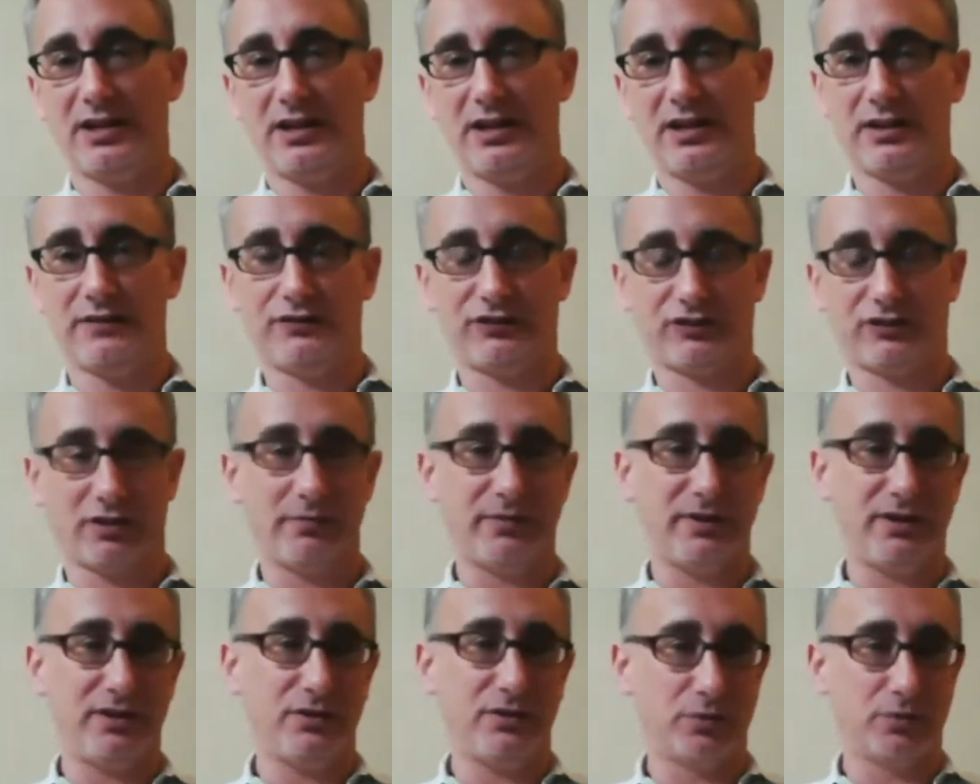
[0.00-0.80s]
And if
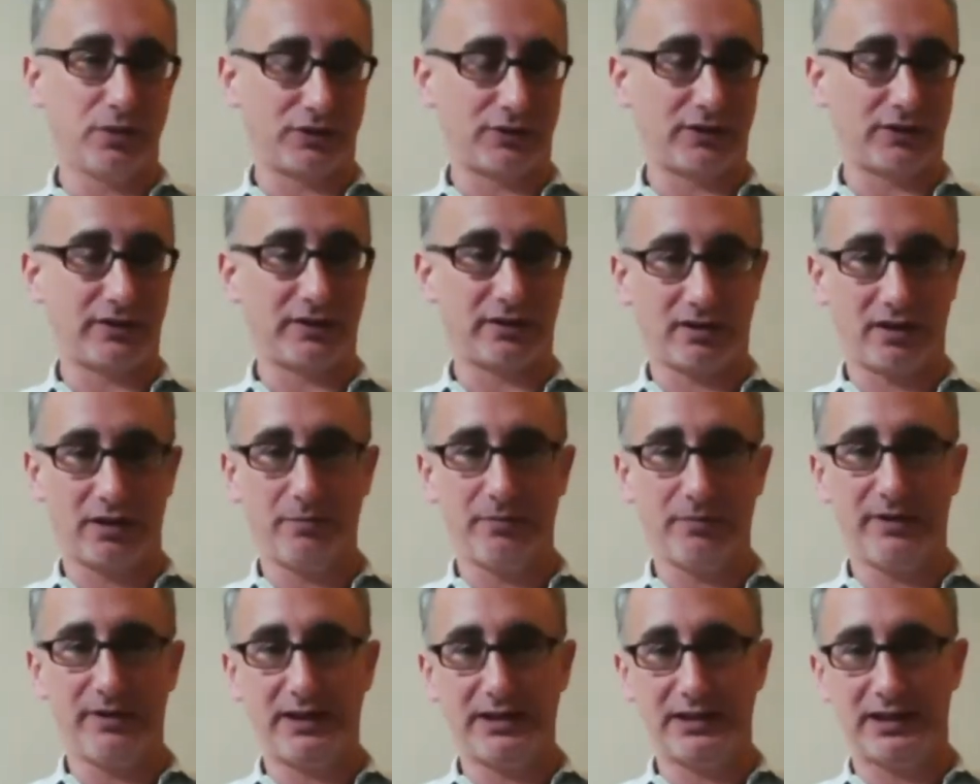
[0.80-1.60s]
somebody works at a
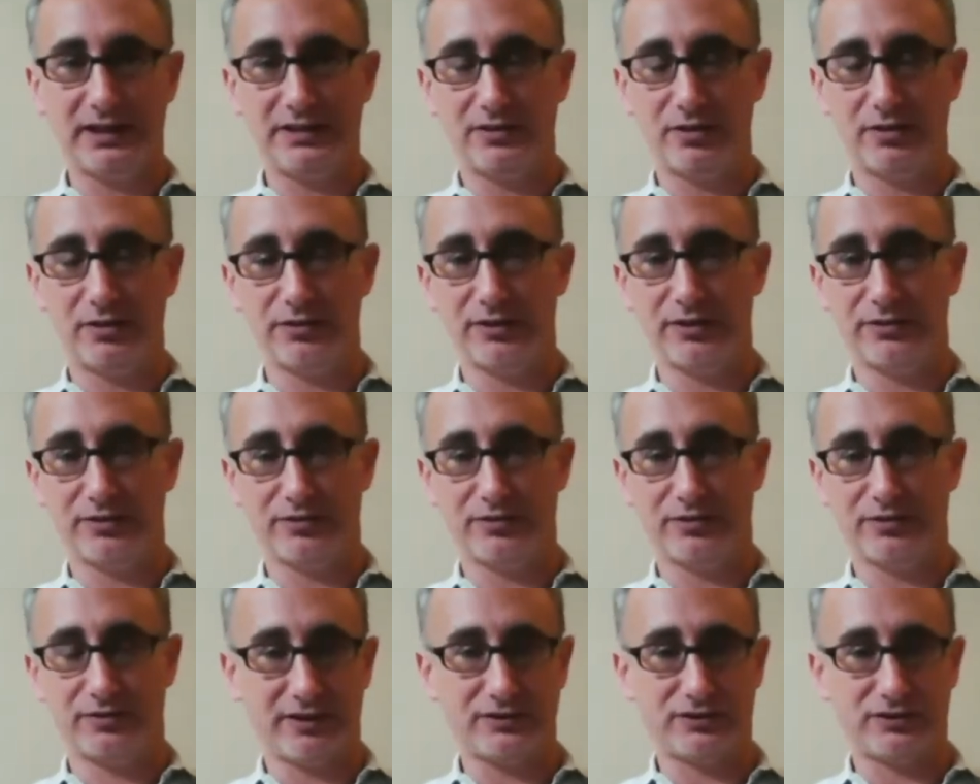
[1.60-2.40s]
company and they know that they're
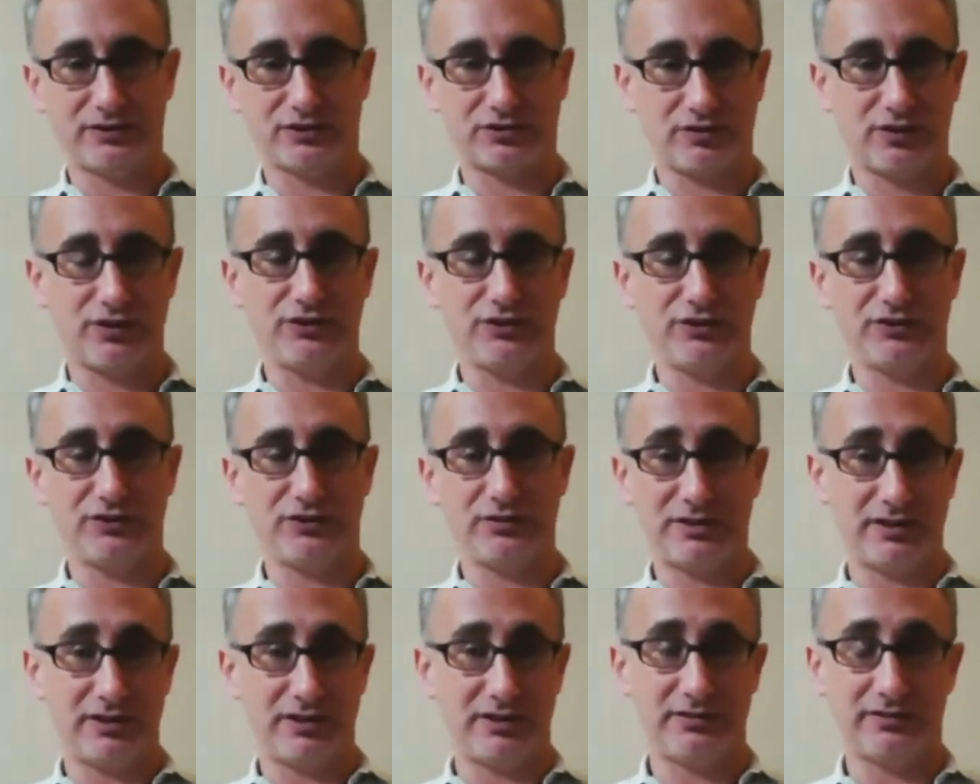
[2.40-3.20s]
not
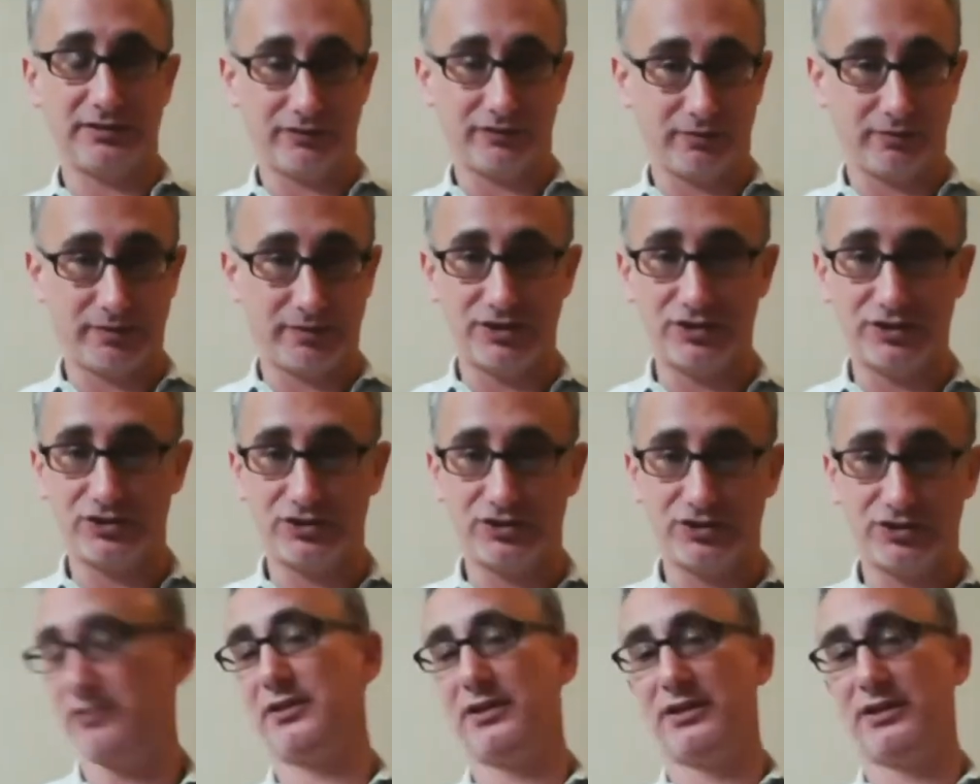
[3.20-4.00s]
disclosing material
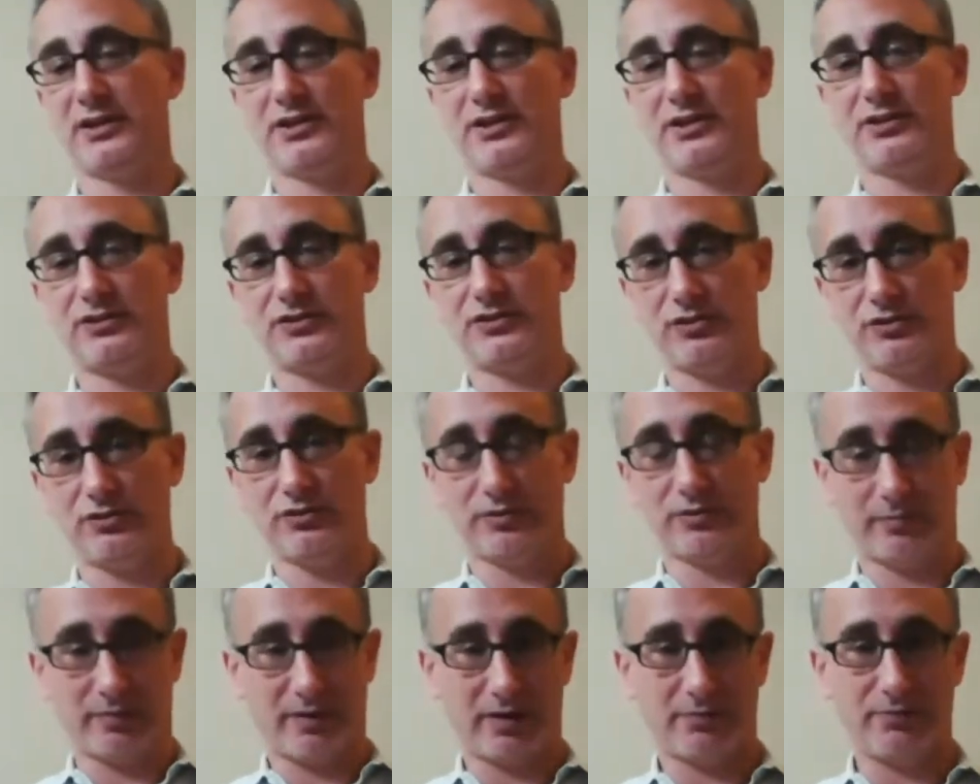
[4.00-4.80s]
information
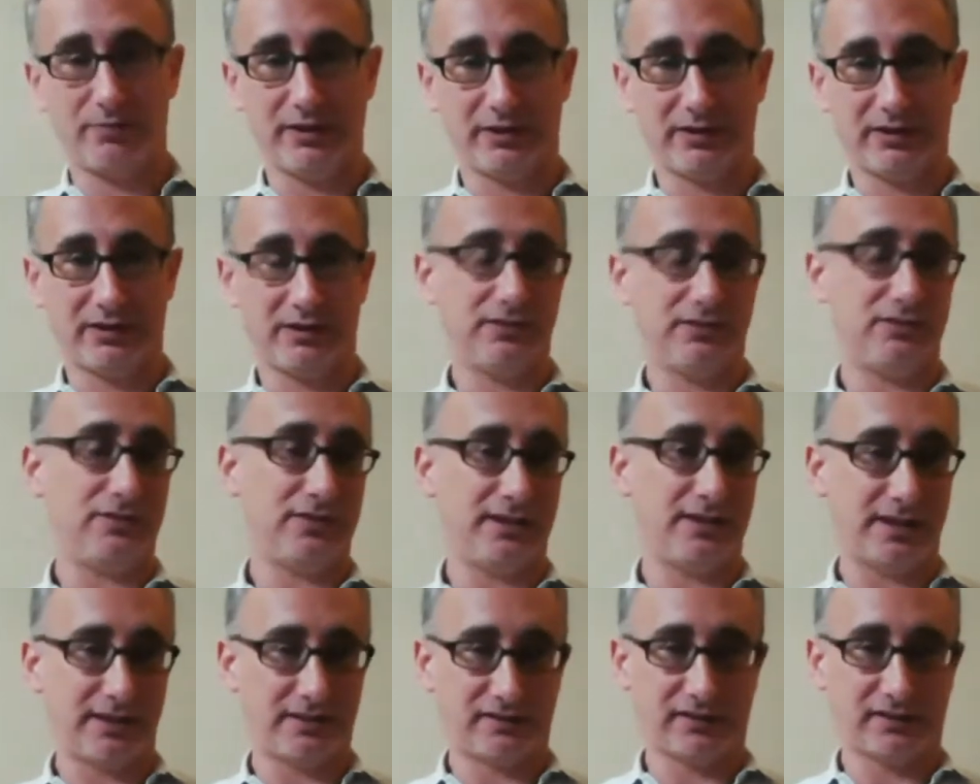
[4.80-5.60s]
to the public and
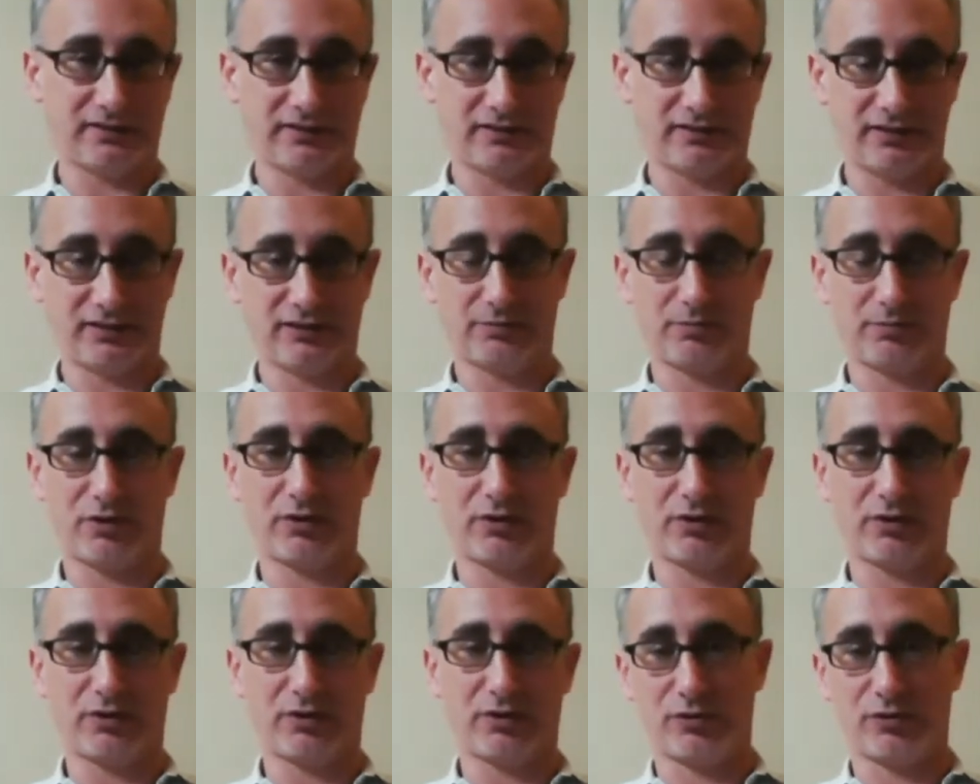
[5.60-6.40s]
to the SEC as
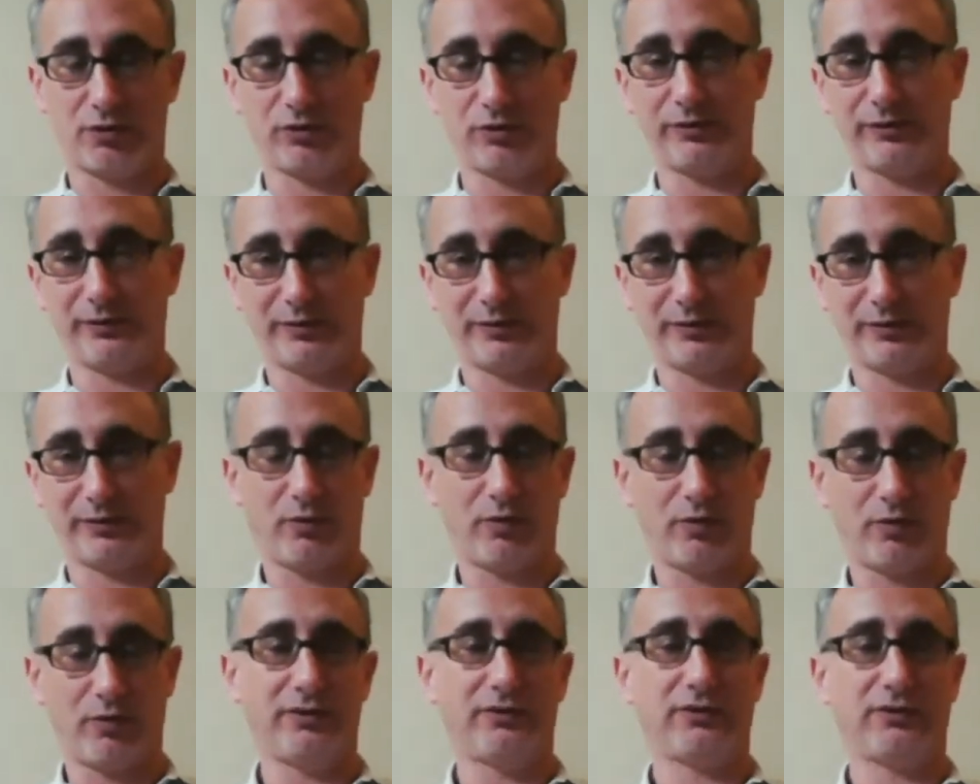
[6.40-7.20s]
part of their quarterly
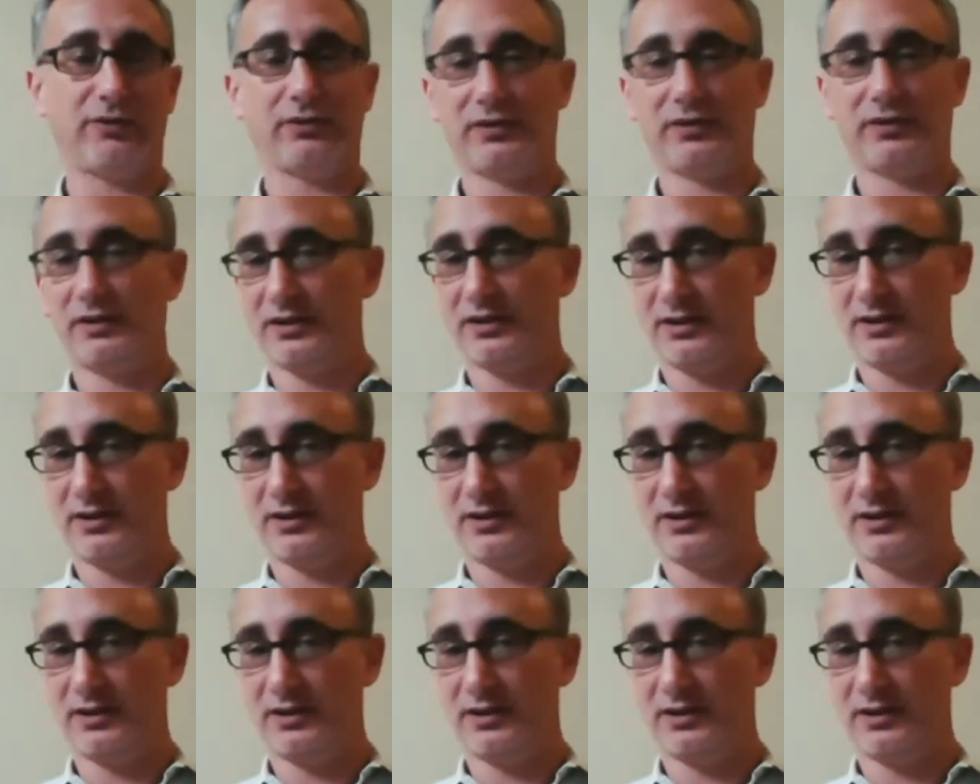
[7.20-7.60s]
reports,